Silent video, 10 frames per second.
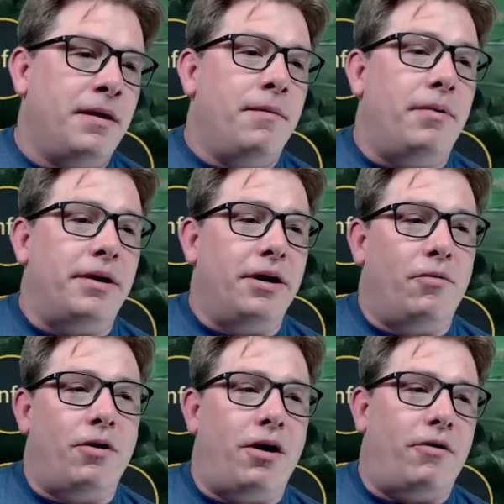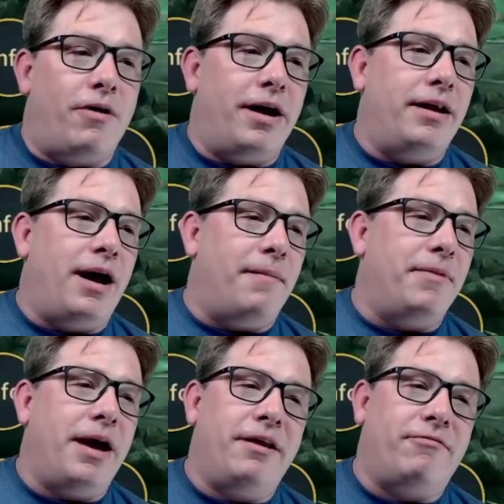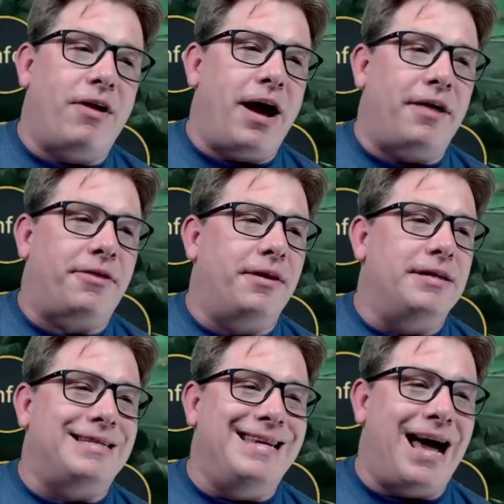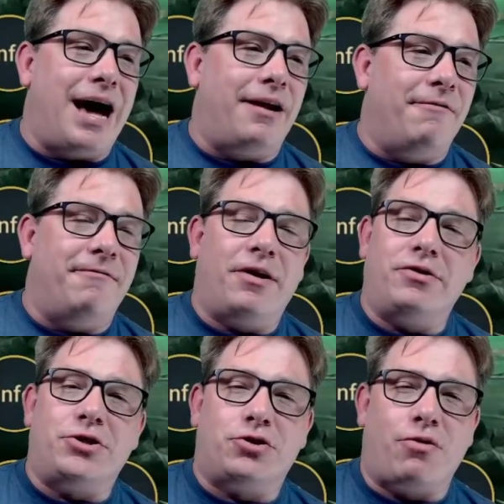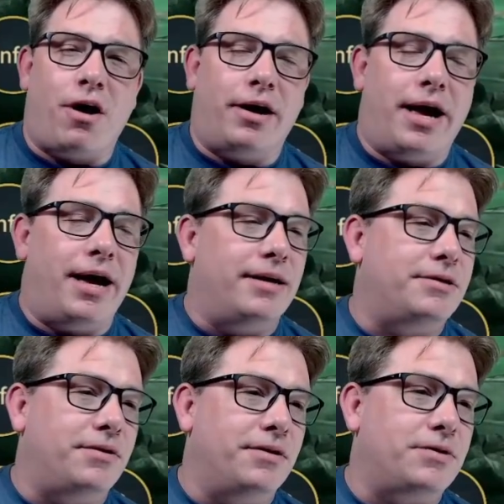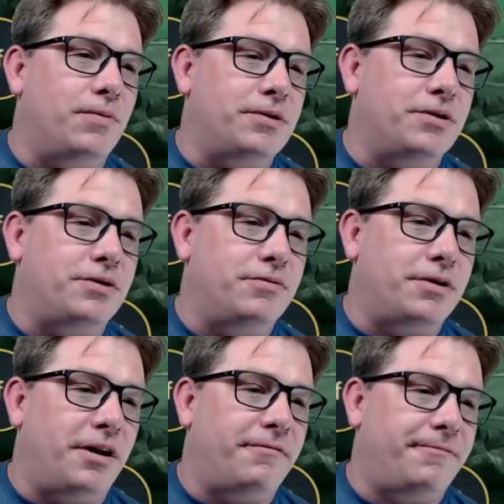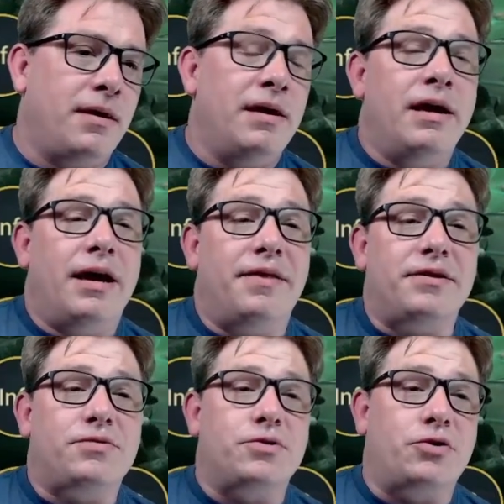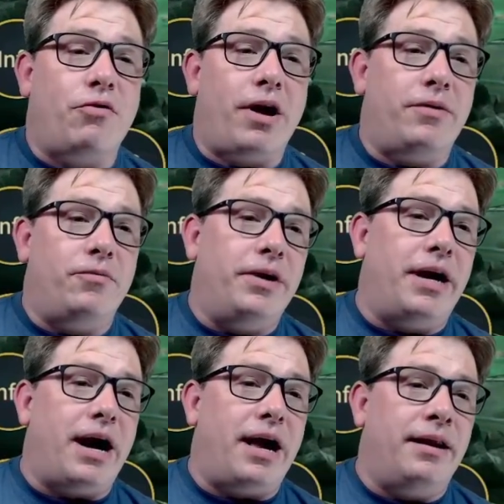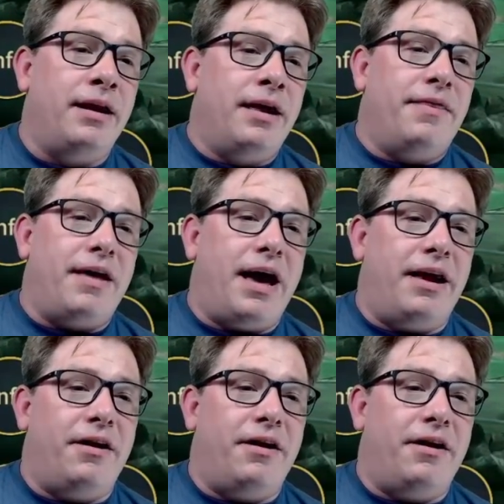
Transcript: But here we're all right. The Head of Wrath is not a very strong head, so this wasn't too tough. And this was great. We got the Head